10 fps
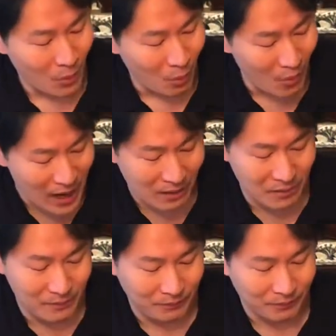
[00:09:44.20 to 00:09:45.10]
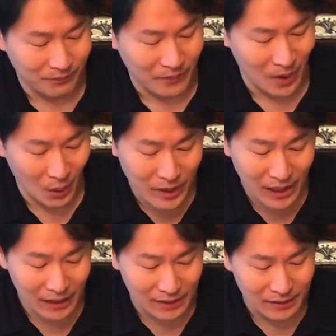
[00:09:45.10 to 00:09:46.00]
Wow.
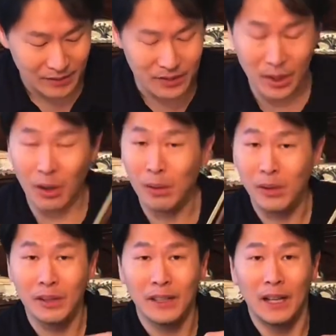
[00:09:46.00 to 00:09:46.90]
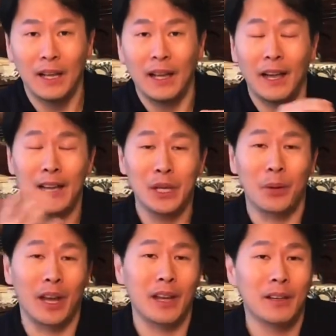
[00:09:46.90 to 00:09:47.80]
Okay, so
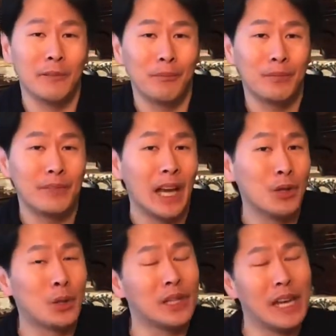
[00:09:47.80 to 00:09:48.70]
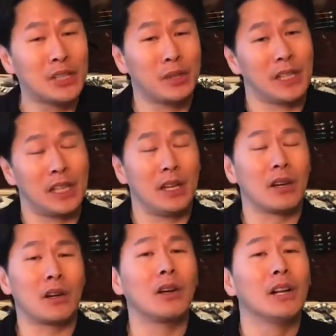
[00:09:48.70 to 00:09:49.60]
anyway, now you can actually
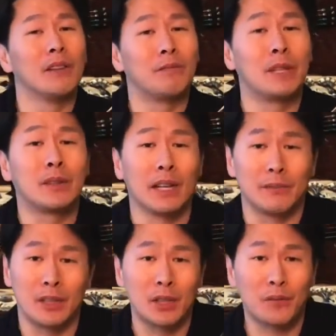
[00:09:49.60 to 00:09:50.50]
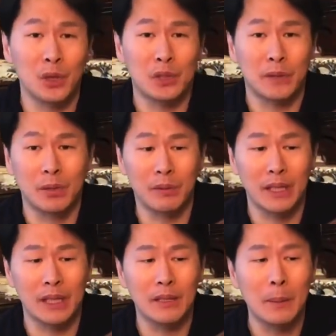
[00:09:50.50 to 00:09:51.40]
hear the difference
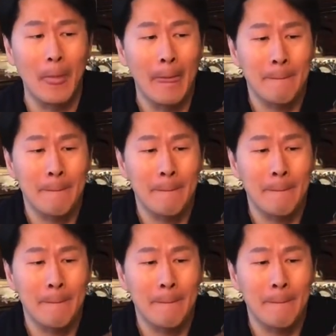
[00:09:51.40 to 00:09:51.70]
between